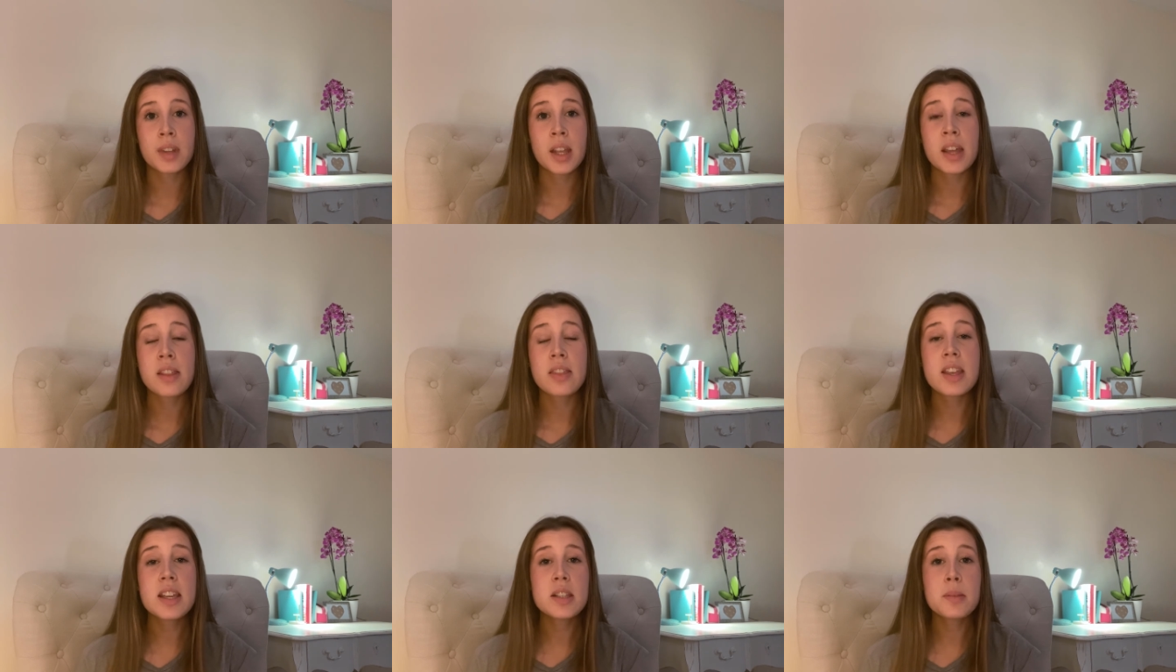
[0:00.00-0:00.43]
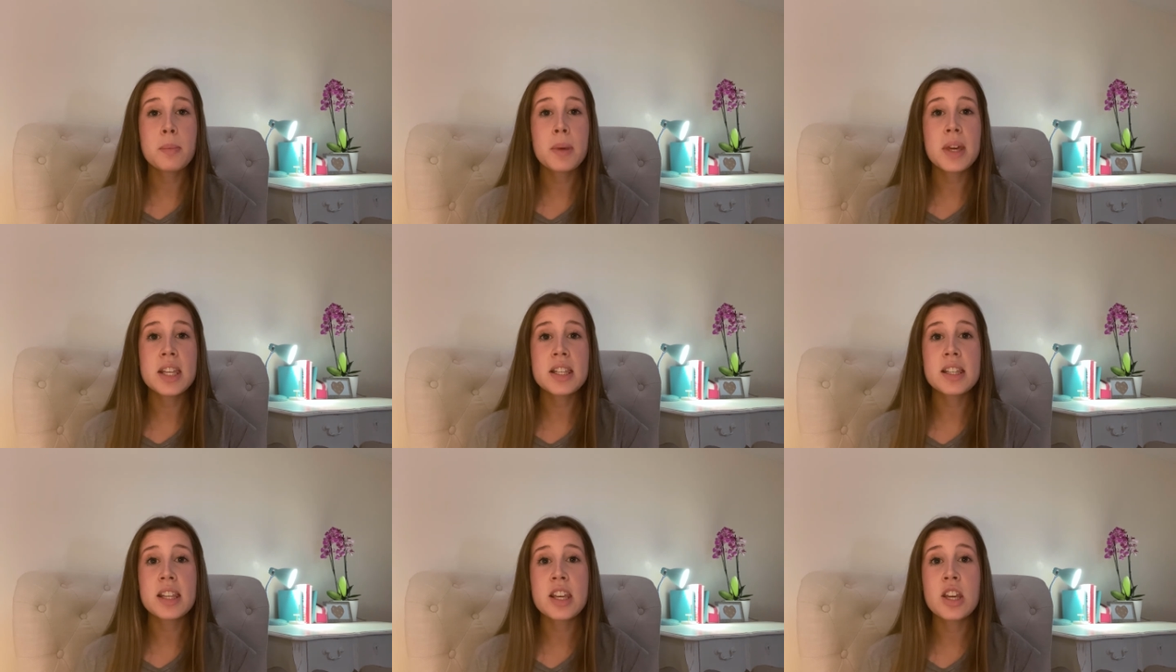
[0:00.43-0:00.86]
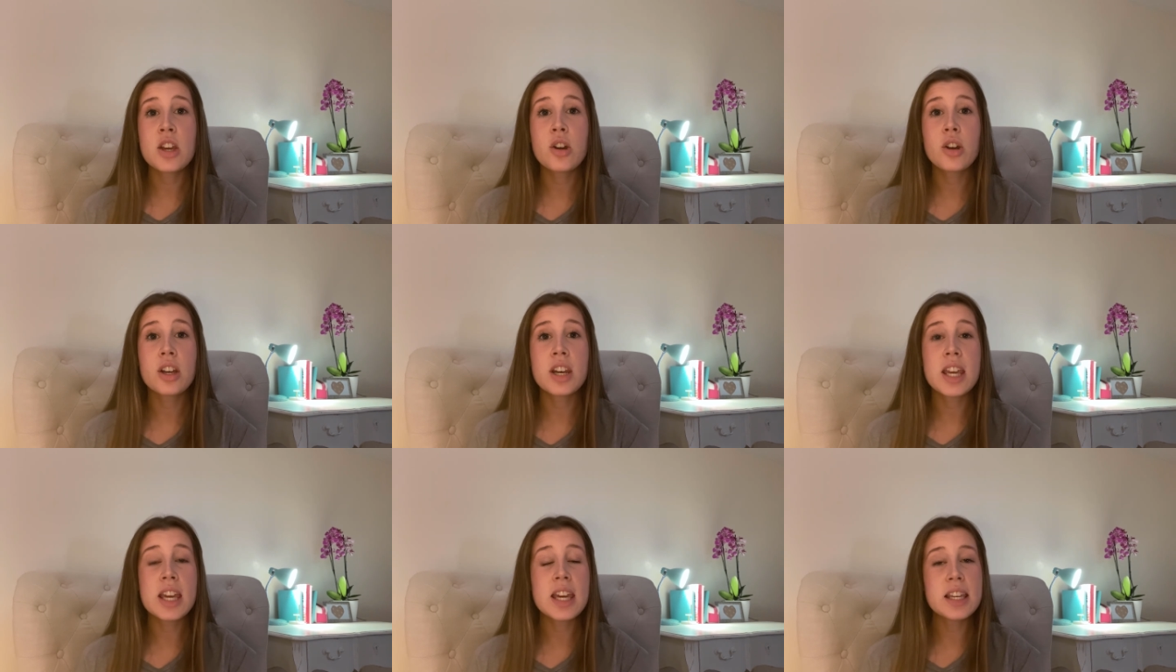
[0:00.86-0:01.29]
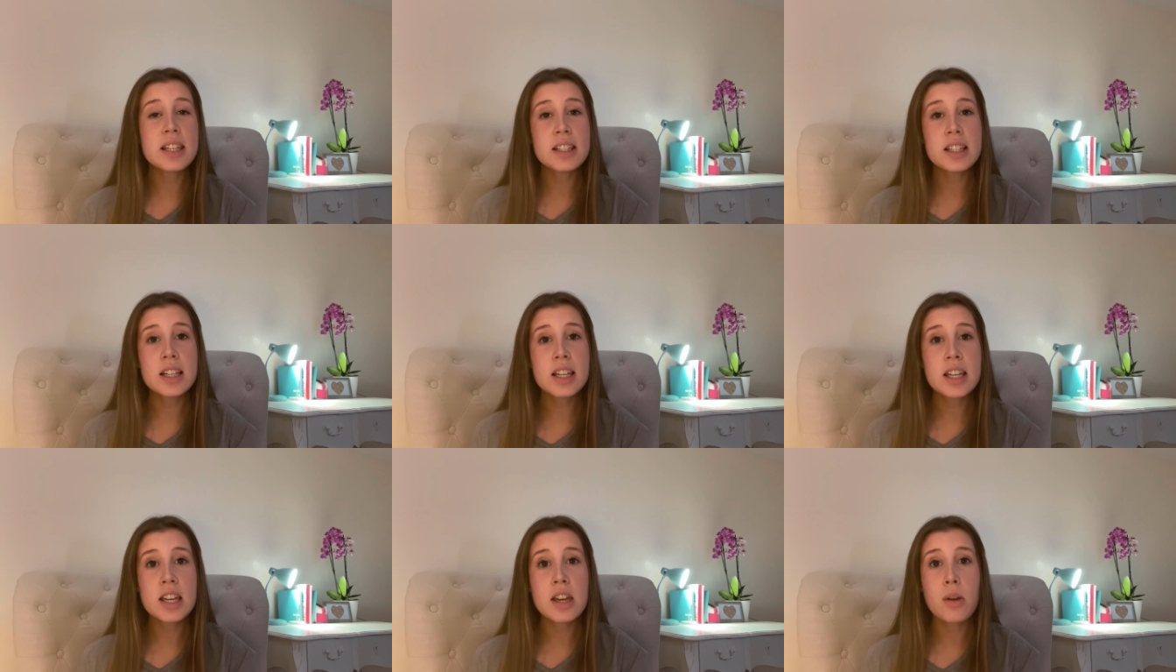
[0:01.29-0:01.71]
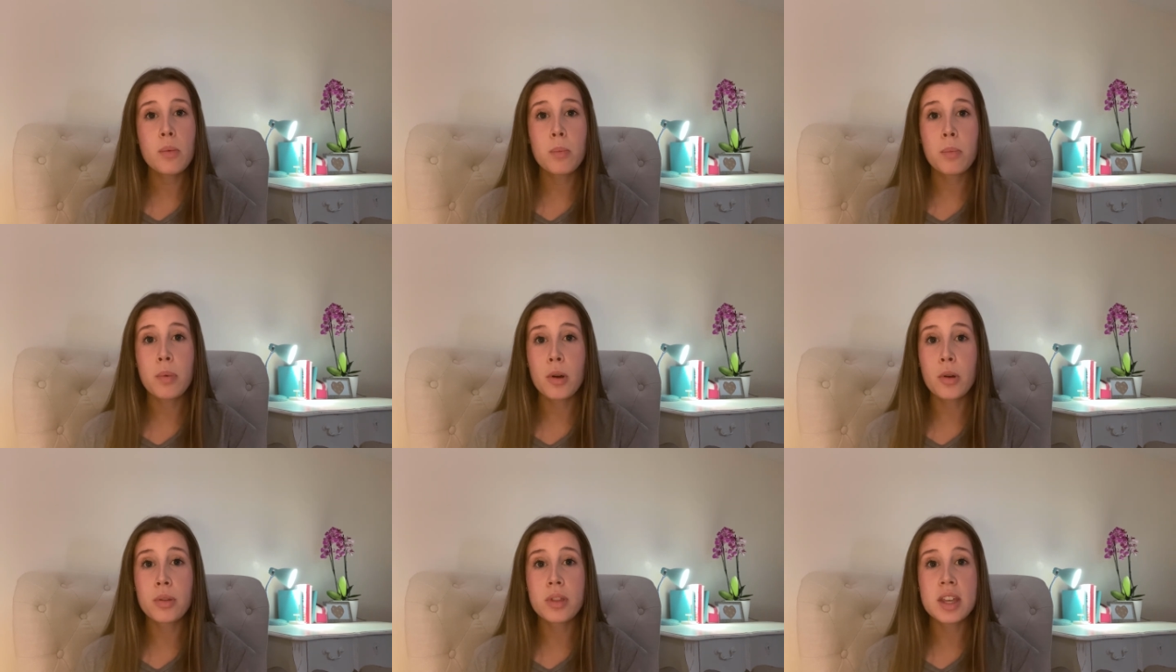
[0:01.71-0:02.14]
This means that you can easily
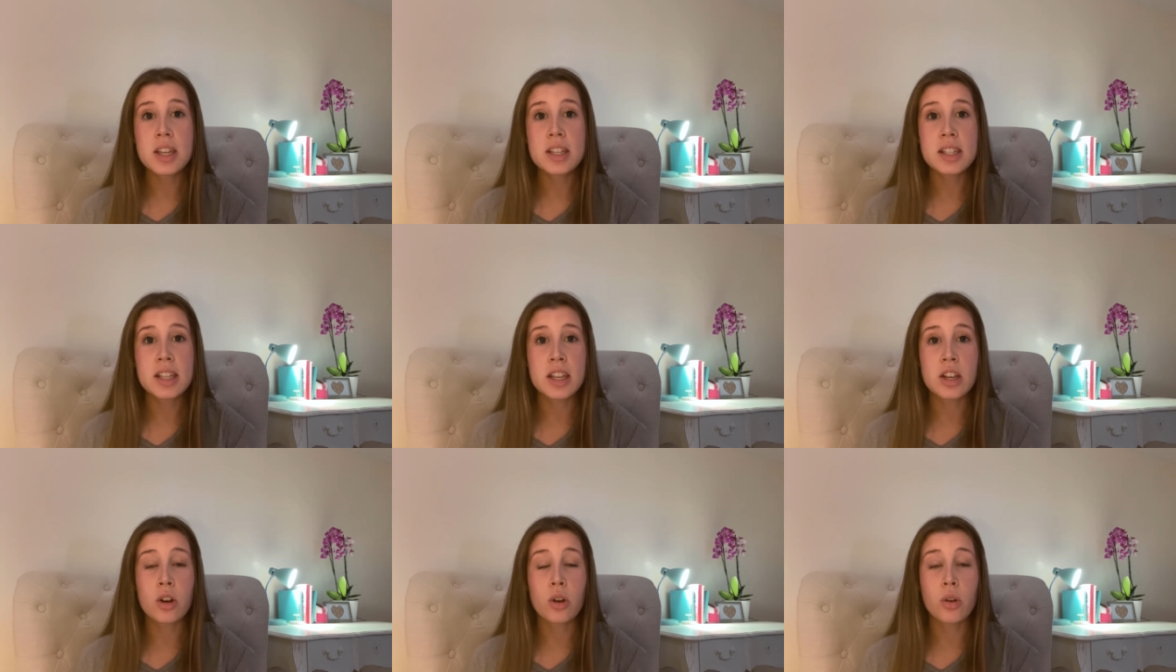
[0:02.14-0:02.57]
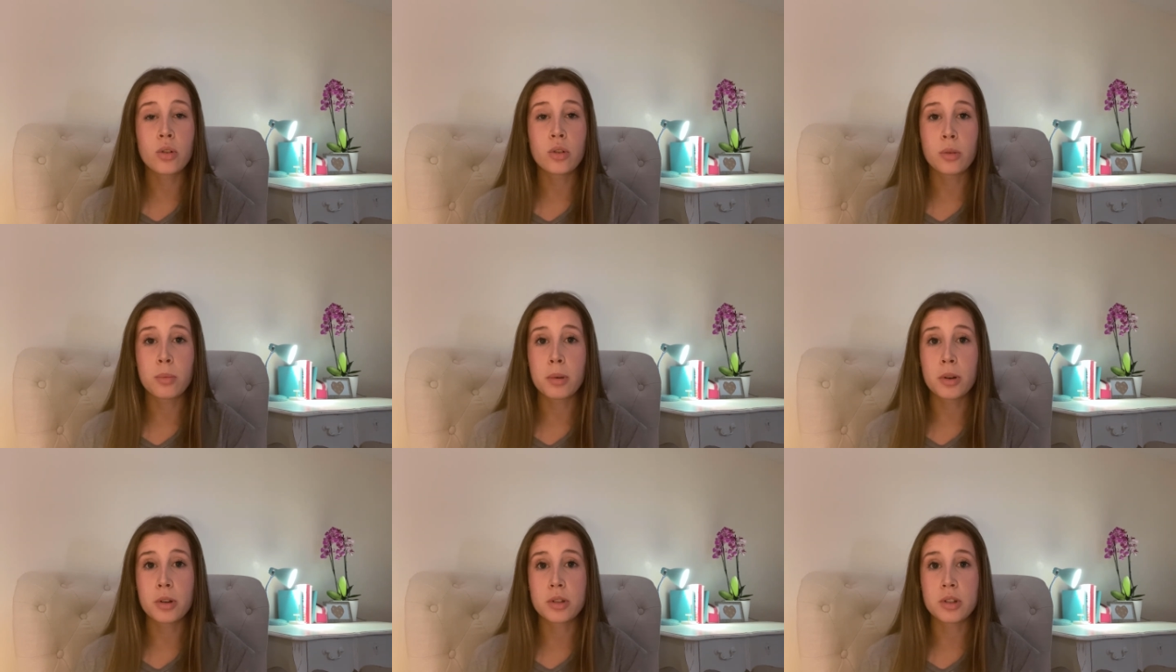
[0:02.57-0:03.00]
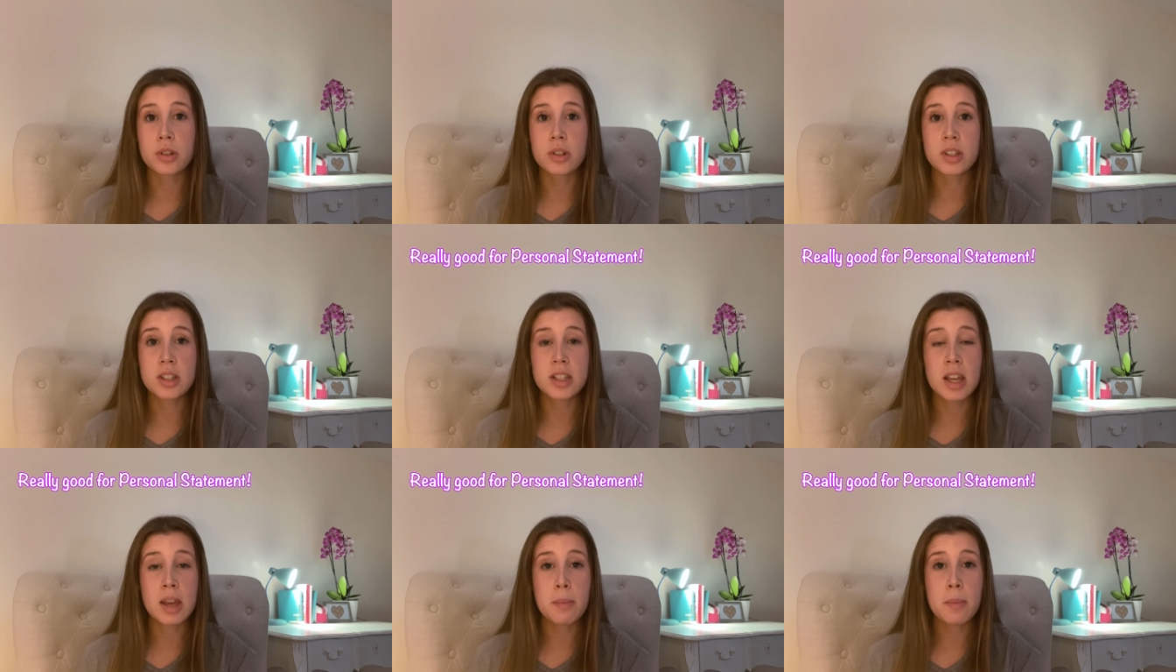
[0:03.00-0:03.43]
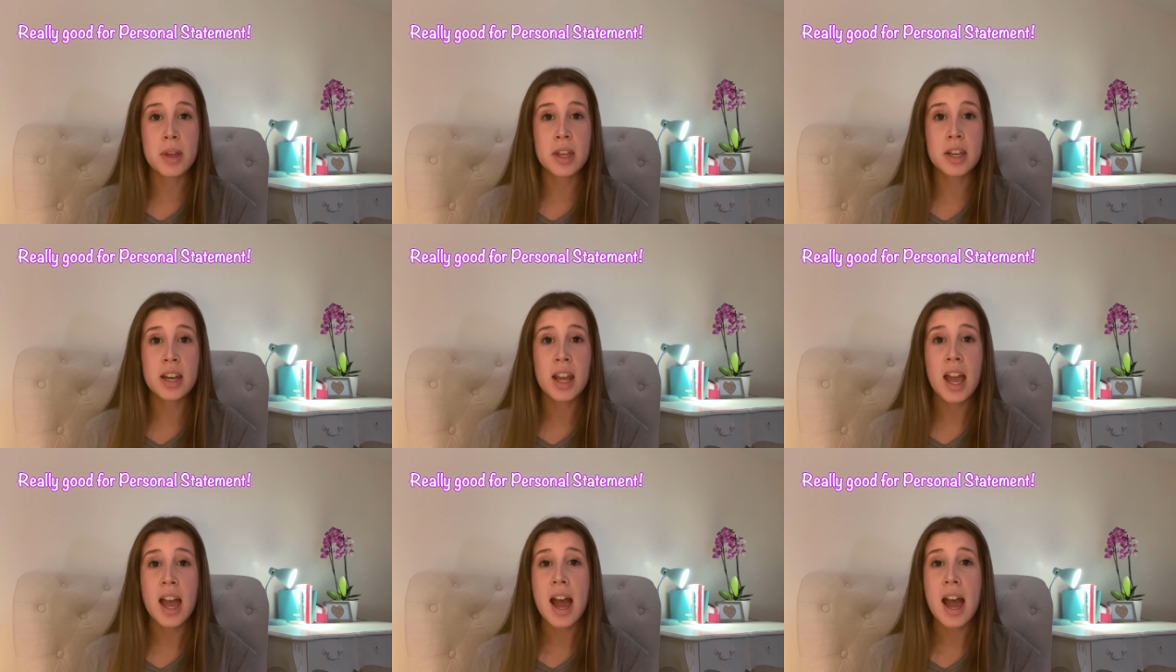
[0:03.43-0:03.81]
put this in on your personal statement